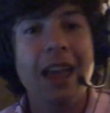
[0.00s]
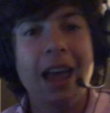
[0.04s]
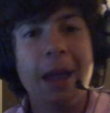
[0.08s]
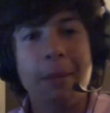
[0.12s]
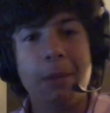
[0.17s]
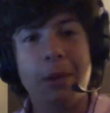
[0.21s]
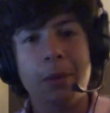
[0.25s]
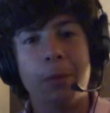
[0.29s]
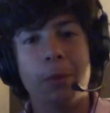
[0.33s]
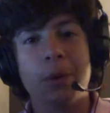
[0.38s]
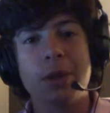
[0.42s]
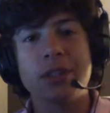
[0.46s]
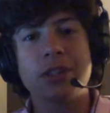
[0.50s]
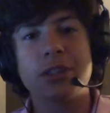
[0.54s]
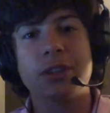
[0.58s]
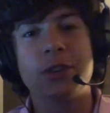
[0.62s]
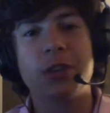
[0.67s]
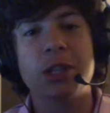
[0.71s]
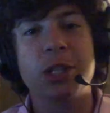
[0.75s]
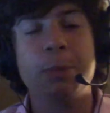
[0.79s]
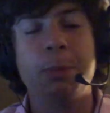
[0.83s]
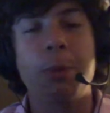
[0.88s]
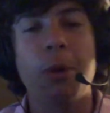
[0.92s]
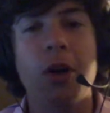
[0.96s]
Once
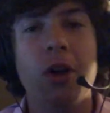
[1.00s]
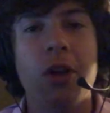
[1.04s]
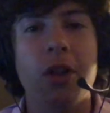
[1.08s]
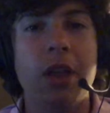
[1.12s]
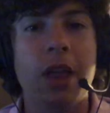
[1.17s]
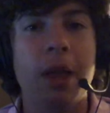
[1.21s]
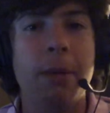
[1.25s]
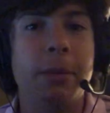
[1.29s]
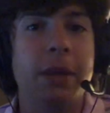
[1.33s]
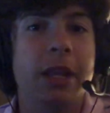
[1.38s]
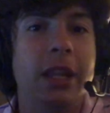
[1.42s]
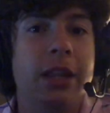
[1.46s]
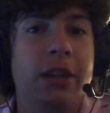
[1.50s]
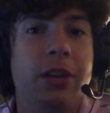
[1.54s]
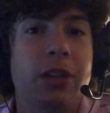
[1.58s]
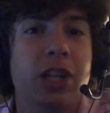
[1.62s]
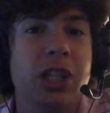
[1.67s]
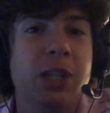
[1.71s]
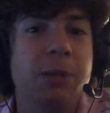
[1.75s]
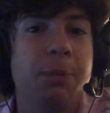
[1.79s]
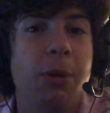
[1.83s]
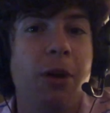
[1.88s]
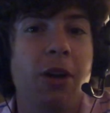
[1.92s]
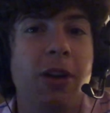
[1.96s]
Chris Paul and
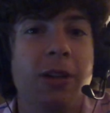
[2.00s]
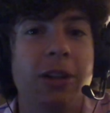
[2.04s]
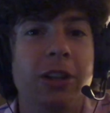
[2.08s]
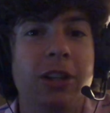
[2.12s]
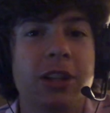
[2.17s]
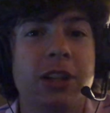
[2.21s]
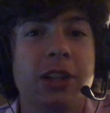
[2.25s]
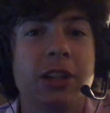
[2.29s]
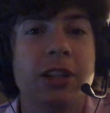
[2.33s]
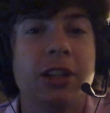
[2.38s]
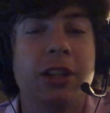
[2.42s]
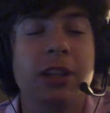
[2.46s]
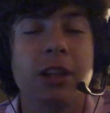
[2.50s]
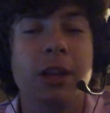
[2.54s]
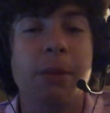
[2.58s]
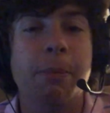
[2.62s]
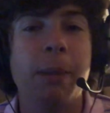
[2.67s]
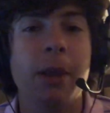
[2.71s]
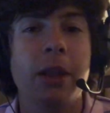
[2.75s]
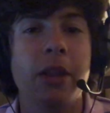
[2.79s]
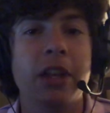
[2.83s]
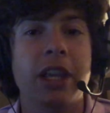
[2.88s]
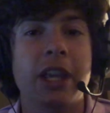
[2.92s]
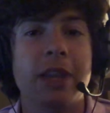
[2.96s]

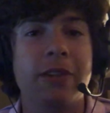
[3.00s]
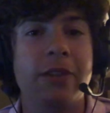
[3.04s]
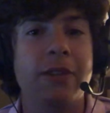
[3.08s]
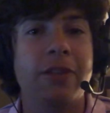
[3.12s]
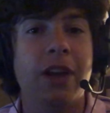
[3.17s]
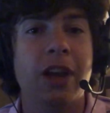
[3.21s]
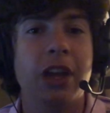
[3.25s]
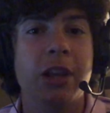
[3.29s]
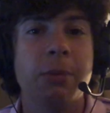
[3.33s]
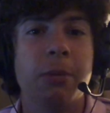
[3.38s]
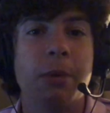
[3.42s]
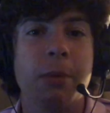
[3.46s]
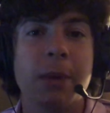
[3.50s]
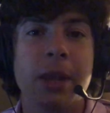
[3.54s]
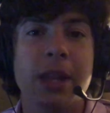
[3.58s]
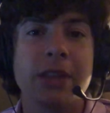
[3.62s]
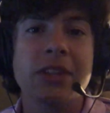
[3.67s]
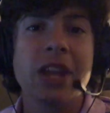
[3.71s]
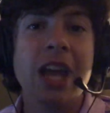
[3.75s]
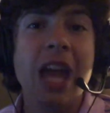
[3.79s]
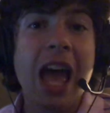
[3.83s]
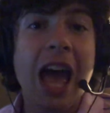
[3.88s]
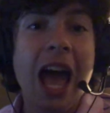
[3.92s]
Capella give you valuable minutes.